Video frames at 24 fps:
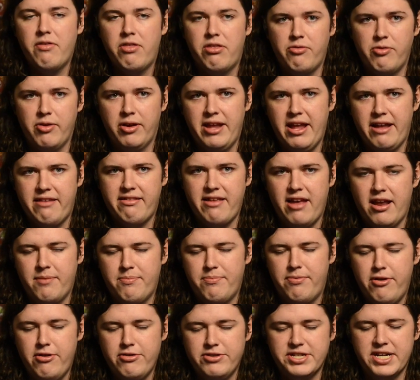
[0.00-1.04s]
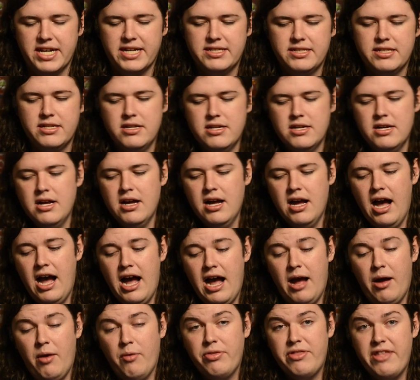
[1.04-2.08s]
through a Kickstarter project.
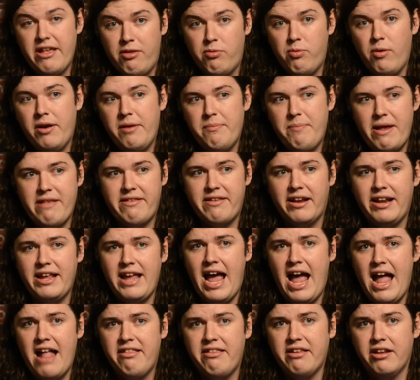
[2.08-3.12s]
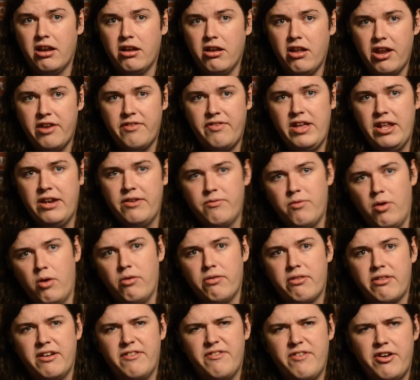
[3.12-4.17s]
This one basically adds in a lot of hidden
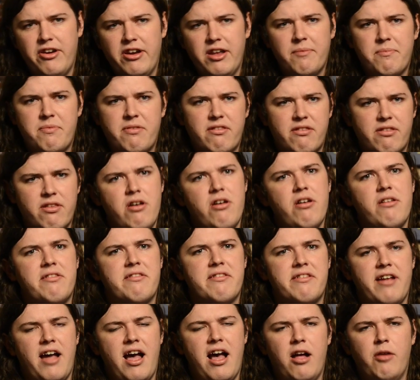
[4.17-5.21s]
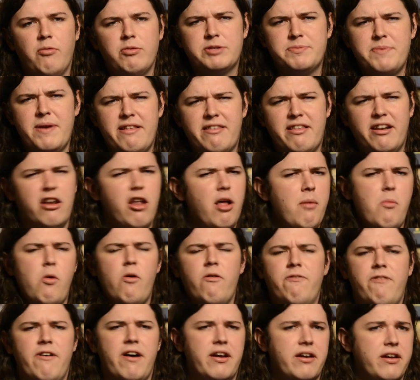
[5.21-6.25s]
roles in a very absurd style, which makes it a lot more
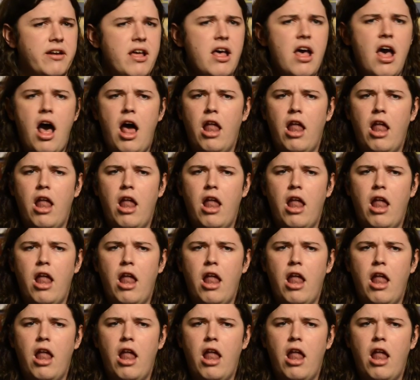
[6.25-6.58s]
fun,